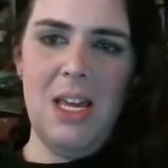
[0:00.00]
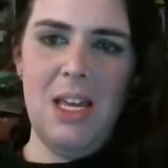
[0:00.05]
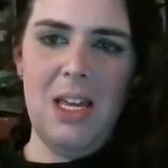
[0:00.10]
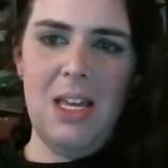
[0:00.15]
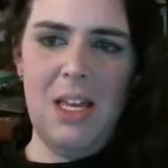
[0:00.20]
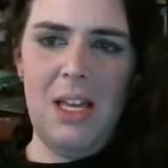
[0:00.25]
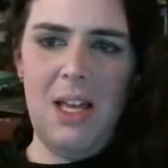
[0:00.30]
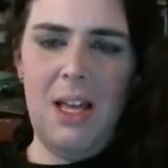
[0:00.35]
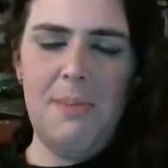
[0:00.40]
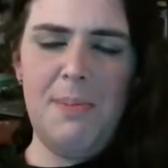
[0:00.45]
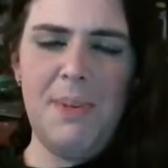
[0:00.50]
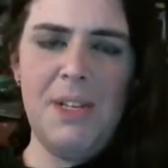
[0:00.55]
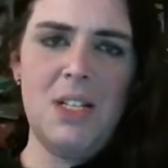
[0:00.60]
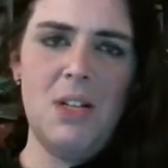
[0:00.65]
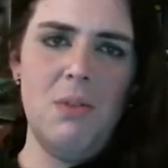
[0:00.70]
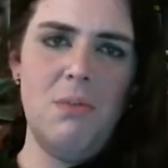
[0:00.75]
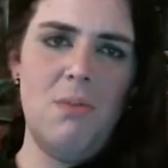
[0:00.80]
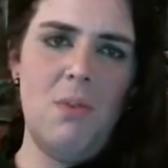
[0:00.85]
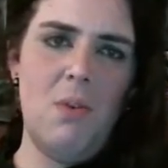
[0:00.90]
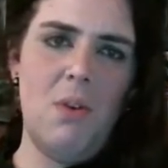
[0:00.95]
it'd be
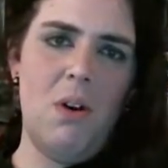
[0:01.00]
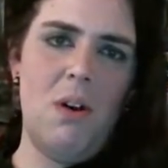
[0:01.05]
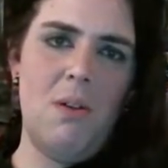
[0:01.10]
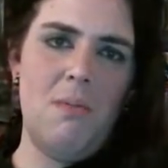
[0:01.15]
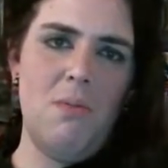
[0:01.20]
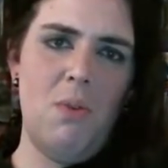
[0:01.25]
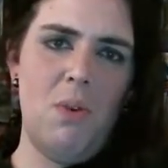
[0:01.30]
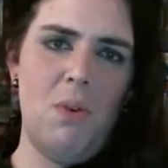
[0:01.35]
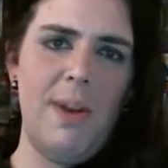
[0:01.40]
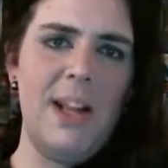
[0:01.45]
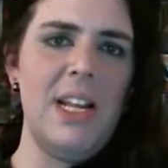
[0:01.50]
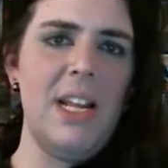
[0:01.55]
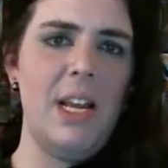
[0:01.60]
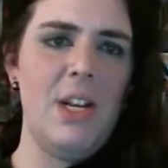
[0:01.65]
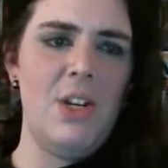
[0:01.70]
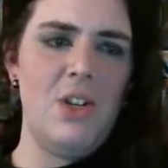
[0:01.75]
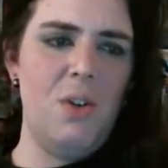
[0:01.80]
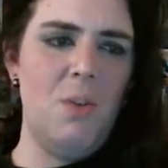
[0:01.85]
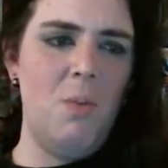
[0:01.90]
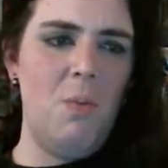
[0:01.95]
still more
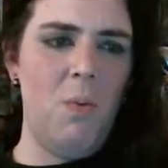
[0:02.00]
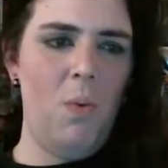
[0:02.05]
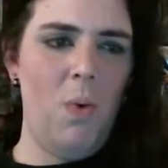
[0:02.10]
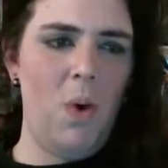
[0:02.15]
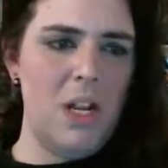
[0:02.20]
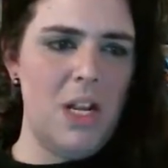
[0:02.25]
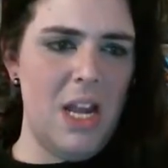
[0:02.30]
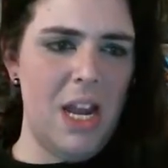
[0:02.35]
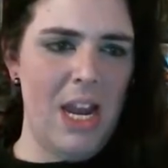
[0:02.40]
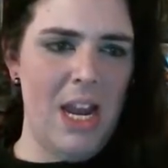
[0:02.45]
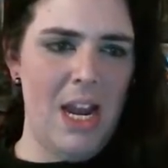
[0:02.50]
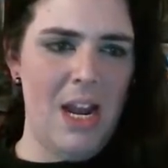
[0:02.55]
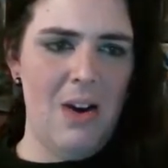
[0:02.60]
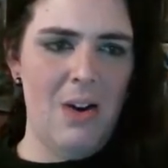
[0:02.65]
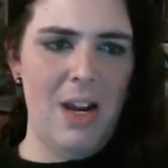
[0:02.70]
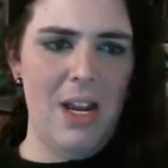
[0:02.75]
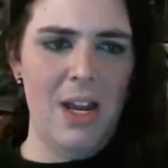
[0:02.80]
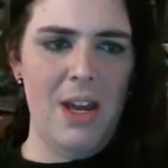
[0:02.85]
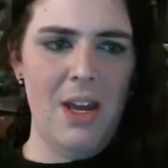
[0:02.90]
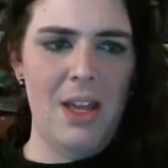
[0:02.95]
radiation in one
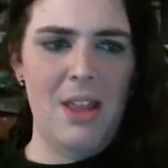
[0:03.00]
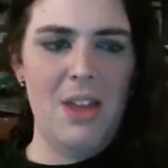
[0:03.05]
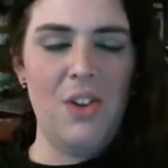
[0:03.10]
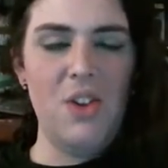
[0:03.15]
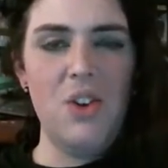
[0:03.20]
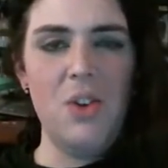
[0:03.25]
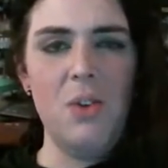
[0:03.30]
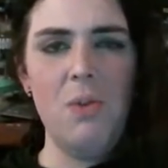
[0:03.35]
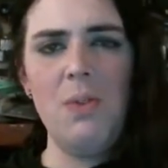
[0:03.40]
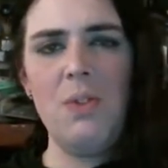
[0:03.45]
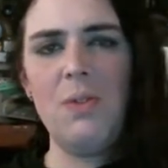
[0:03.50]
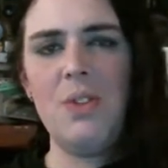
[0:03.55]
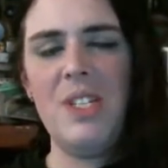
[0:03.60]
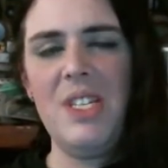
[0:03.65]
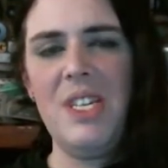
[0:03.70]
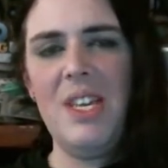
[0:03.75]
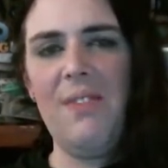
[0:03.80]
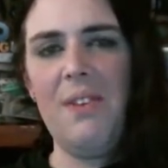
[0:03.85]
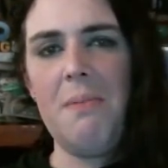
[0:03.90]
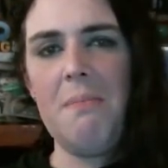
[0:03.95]
area than you would
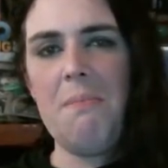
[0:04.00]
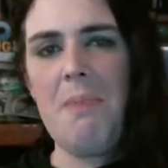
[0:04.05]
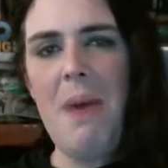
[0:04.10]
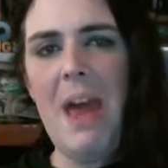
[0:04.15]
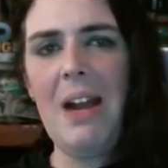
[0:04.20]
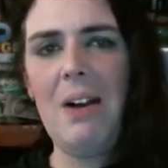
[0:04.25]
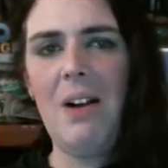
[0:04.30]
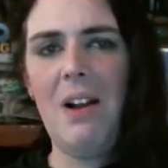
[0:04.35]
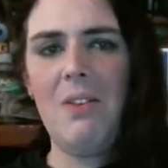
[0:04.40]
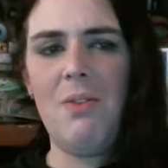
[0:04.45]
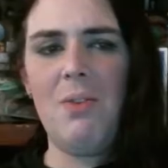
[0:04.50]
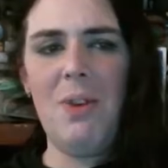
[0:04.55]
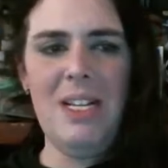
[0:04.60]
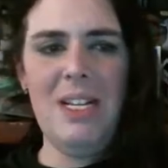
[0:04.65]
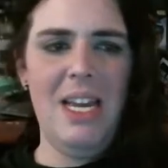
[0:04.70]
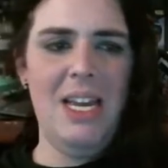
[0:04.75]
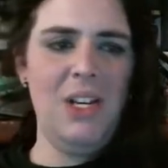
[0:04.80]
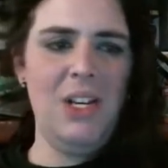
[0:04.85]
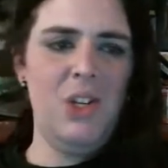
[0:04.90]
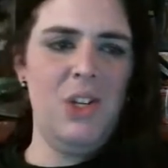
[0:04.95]
receive in background
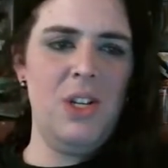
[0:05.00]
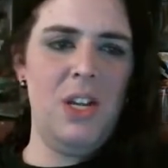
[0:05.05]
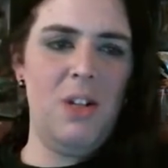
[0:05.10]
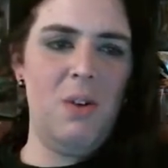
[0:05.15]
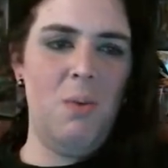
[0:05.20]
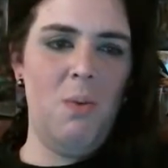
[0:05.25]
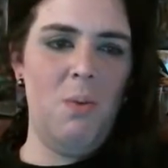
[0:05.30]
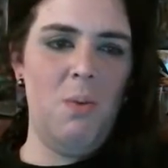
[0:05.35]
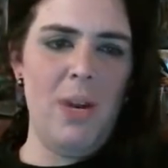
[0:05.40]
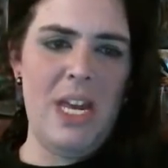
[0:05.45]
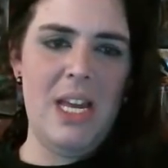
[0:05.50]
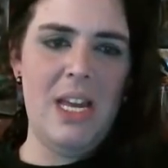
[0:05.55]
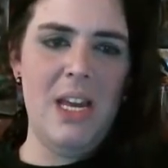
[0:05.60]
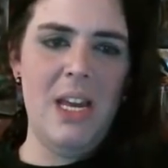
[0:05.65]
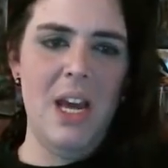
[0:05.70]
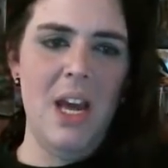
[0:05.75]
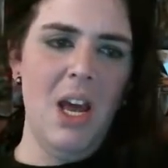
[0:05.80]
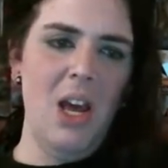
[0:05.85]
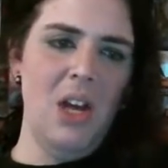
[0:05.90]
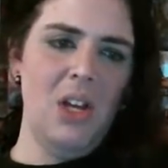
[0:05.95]
radiation in a week.
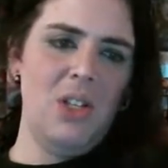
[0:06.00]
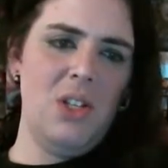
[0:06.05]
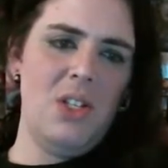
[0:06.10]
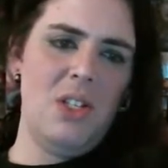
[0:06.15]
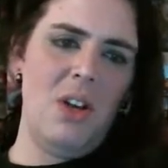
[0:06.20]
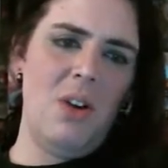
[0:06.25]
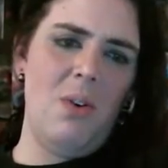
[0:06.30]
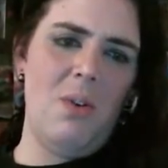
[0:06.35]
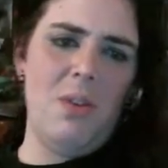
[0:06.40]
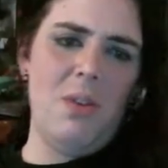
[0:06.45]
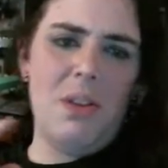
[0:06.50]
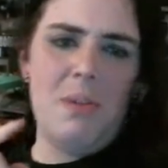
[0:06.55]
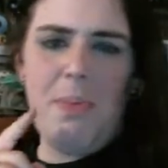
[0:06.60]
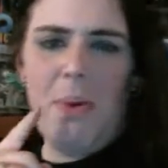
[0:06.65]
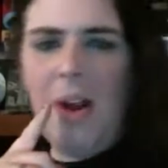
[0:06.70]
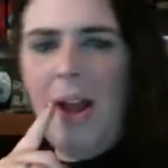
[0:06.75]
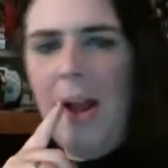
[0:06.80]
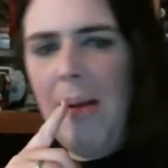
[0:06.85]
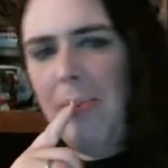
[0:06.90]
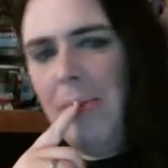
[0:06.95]
So the
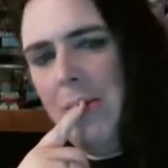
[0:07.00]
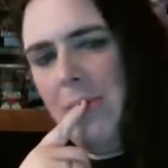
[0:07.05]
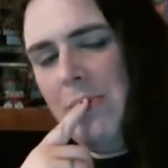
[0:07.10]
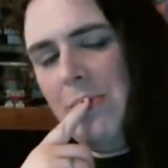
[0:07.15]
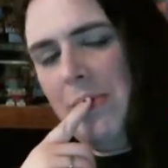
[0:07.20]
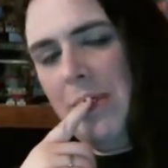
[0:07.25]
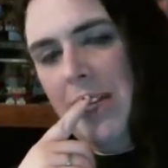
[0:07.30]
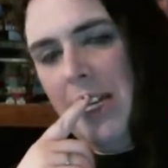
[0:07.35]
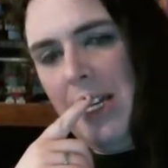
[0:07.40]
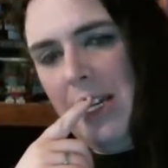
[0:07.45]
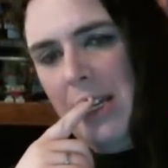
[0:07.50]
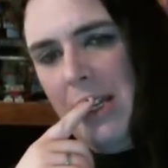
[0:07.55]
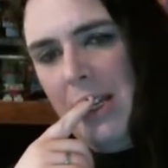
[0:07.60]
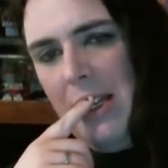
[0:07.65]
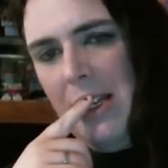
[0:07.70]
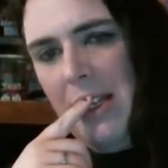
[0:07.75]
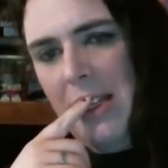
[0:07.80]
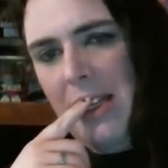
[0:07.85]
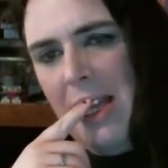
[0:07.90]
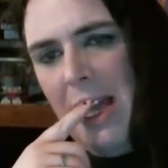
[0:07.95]
problem
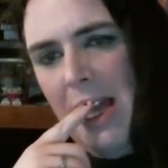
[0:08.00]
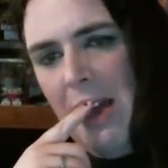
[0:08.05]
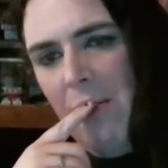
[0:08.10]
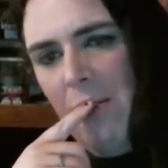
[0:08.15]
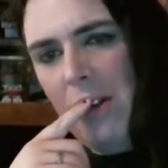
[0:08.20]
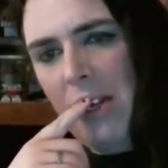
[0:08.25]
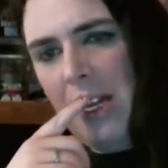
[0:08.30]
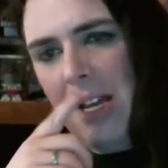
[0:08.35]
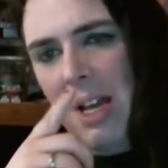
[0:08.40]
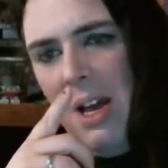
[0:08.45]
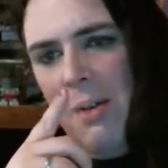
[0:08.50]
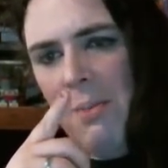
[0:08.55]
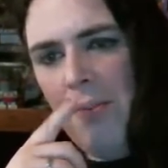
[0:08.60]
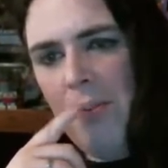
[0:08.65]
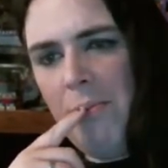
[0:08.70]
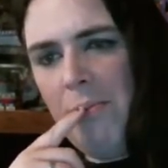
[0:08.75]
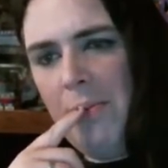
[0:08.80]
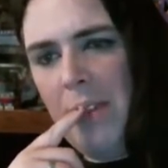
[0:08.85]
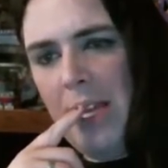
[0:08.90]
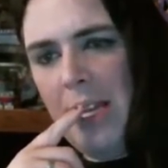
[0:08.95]
that would come
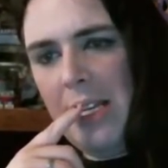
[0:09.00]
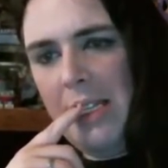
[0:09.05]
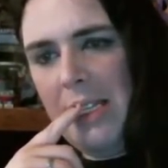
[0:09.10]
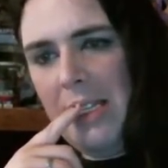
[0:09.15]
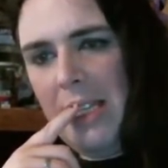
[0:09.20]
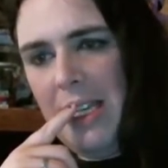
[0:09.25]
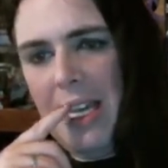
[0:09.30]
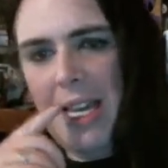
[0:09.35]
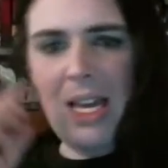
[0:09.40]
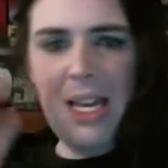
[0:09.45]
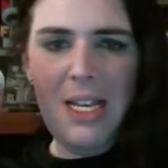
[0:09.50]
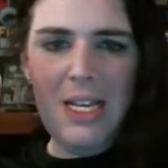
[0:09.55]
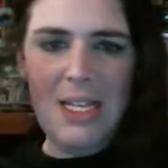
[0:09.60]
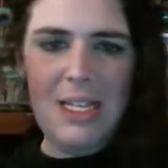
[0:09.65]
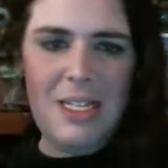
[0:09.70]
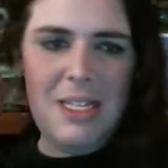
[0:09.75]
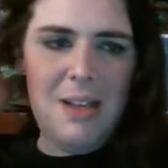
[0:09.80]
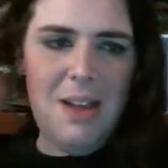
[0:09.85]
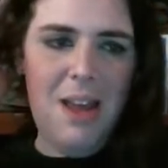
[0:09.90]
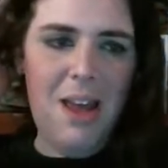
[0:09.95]
from this
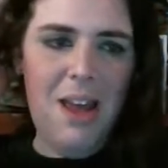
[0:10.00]
is